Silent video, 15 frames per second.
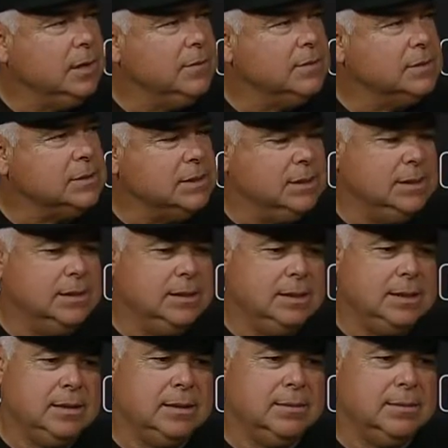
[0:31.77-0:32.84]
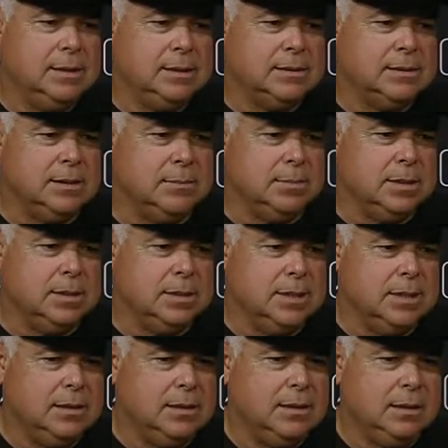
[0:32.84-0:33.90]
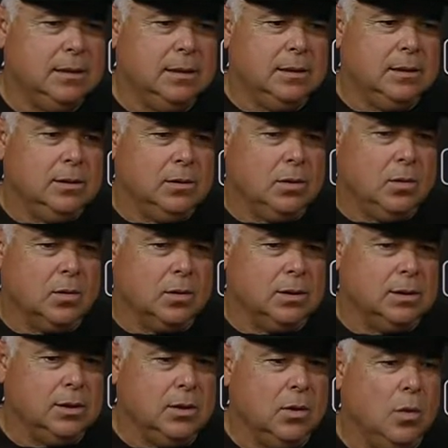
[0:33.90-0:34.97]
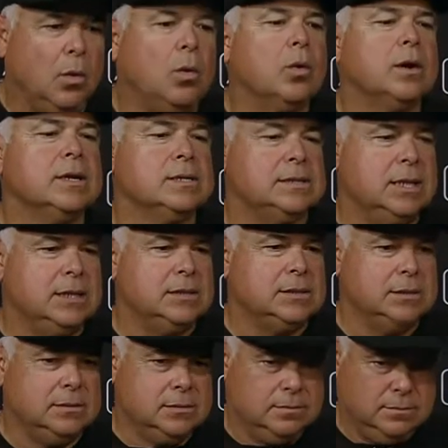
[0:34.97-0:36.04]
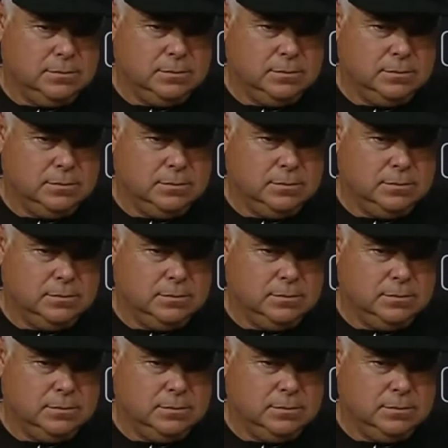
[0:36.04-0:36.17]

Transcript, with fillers: Obviously, uh, it's something that the whole, whole organization